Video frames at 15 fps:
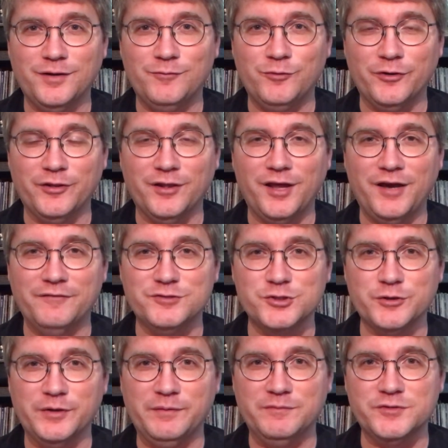one of the live
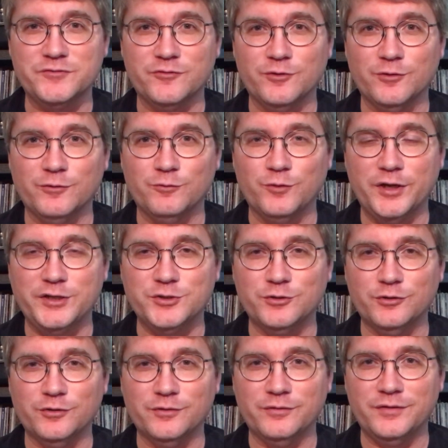streams for
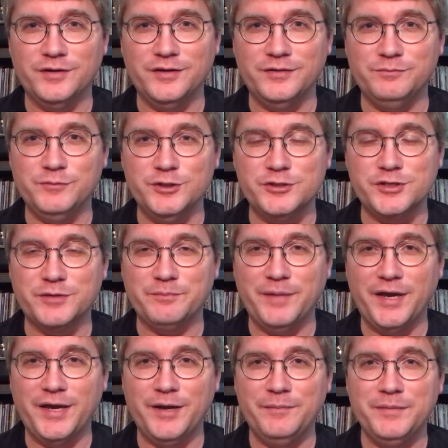Rachel the Music
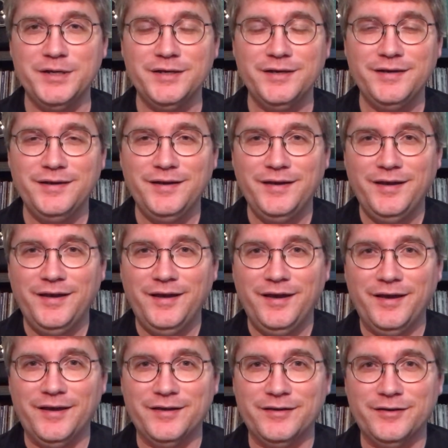Ma'am,
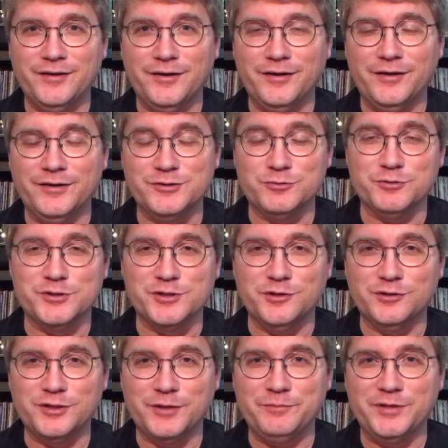and as a
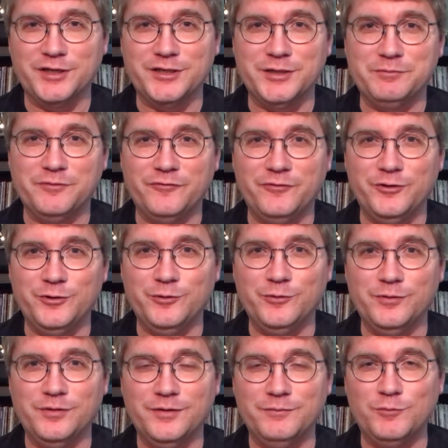result, I picked up a
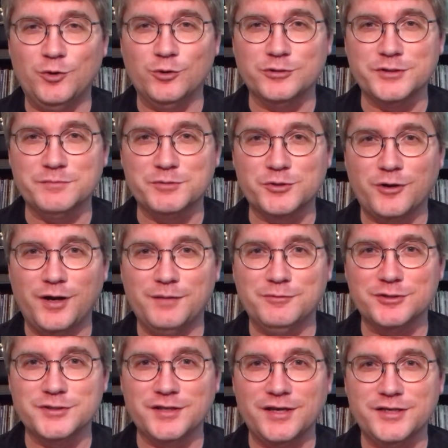few more
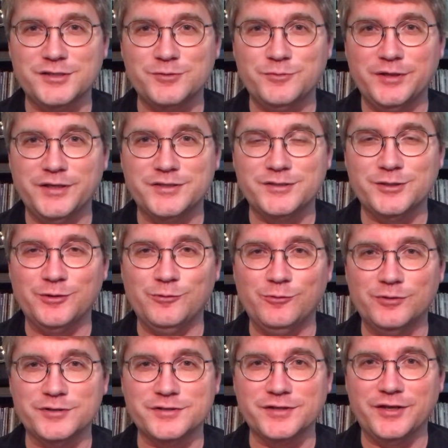subscribers last week. So I
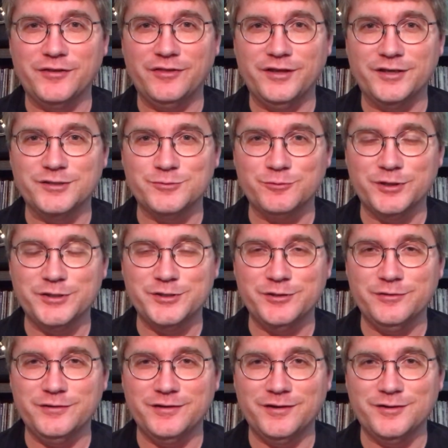want to say thanks,
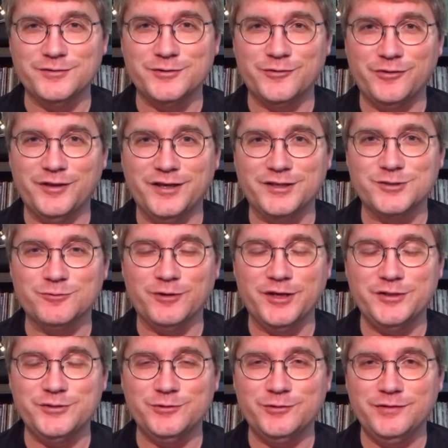Richard, and also thanks,
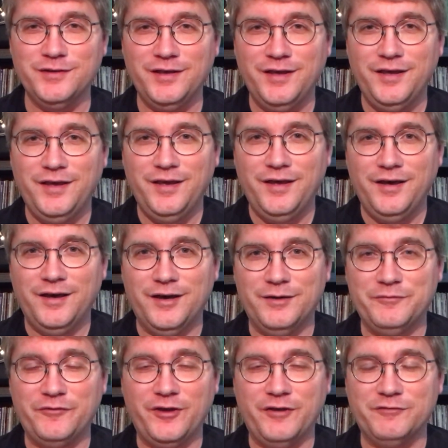Rachel.
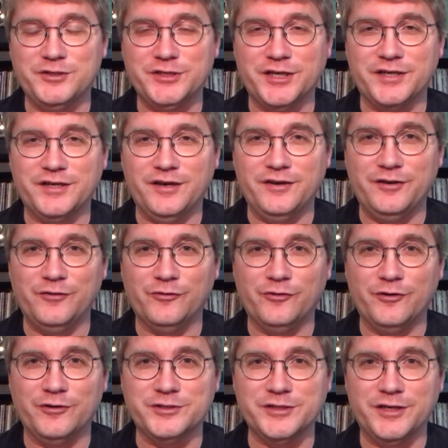If you haven't checked out either of
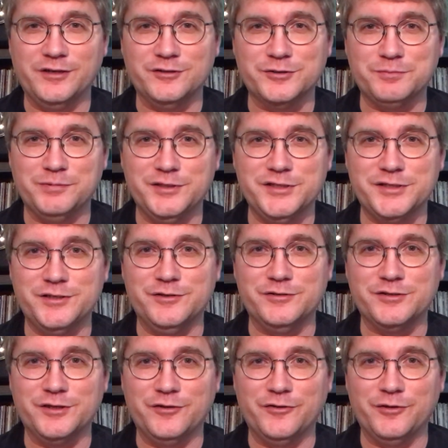their channels, please do
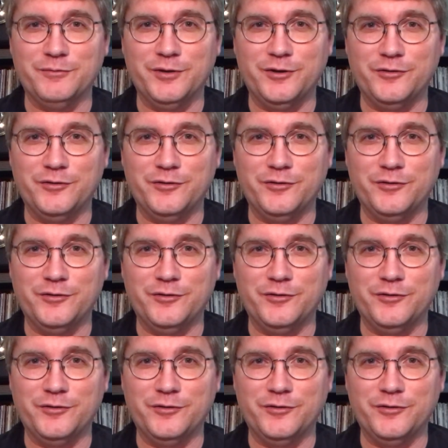so. They're